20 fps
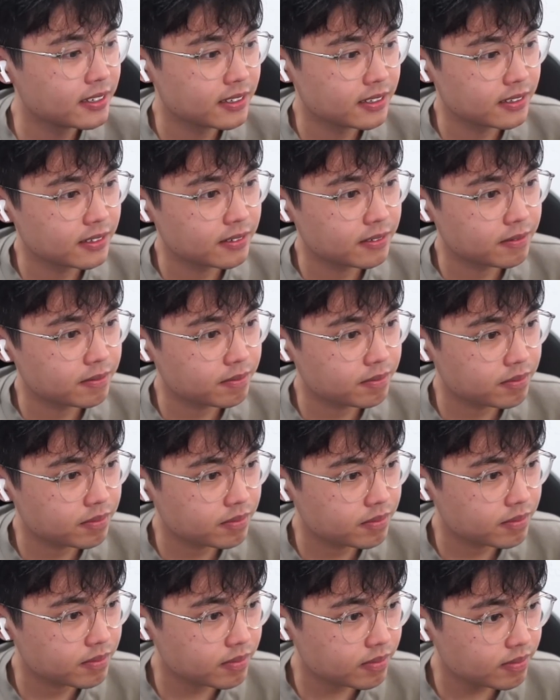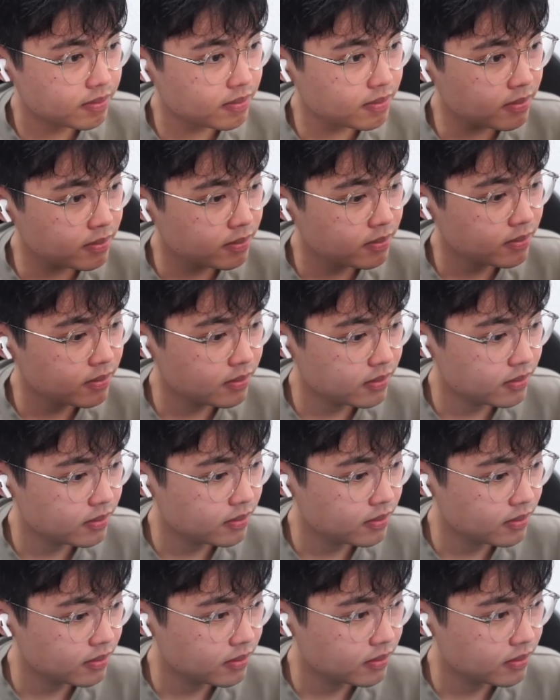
(silence)